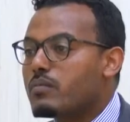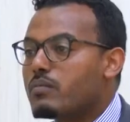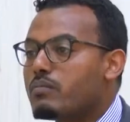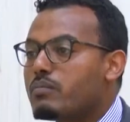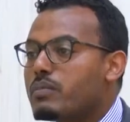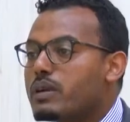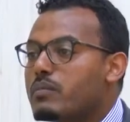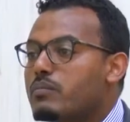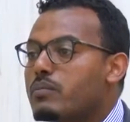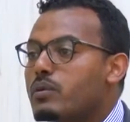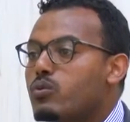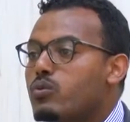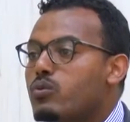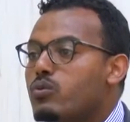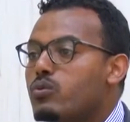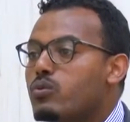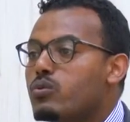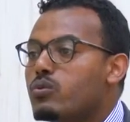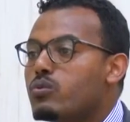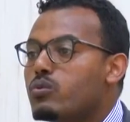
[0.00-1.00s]
people
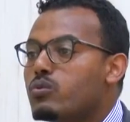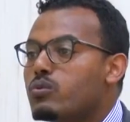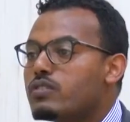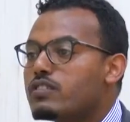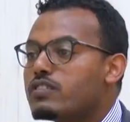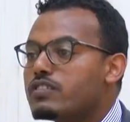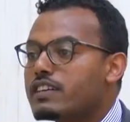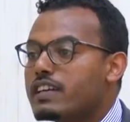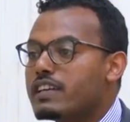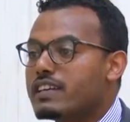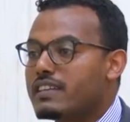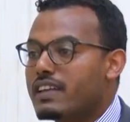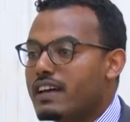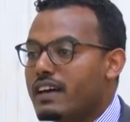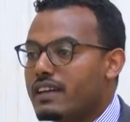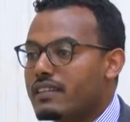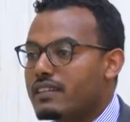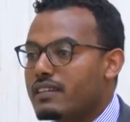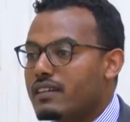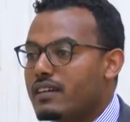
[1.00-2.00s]
who say
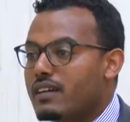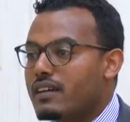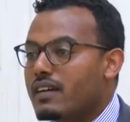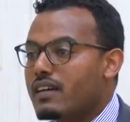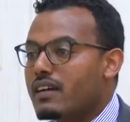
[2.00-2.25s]
that